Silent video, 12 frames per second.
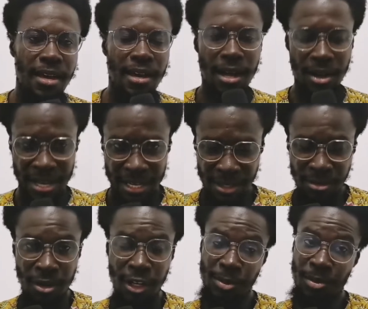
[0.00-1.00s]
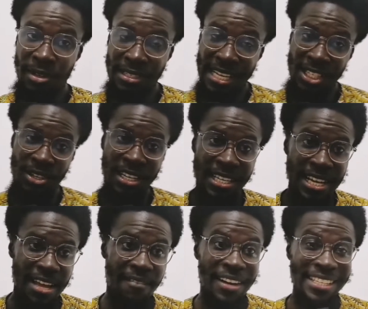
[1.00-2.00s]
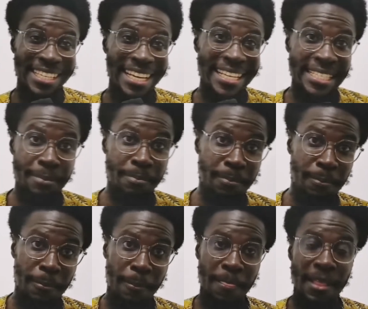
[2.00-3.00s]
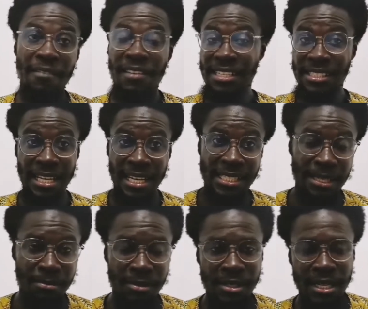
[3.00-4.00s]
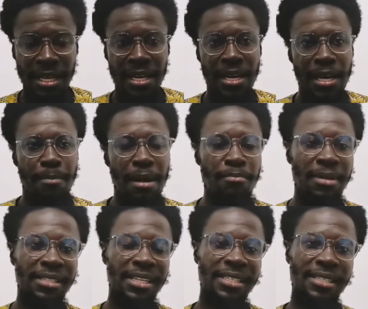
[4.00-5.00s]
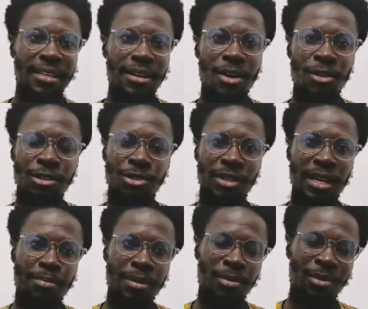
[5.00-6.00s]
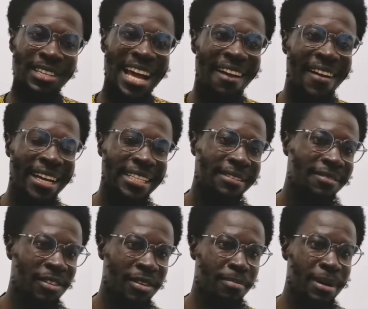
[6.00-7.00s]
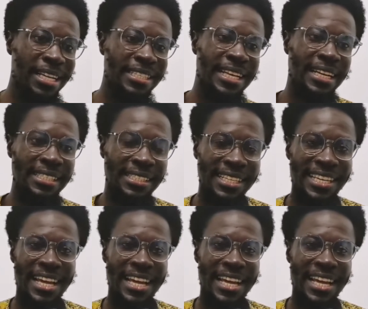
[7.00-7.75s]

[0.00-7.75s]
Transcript: Okay, so gospel is actually evangelism. See, my message goes to the people direct for repentance, and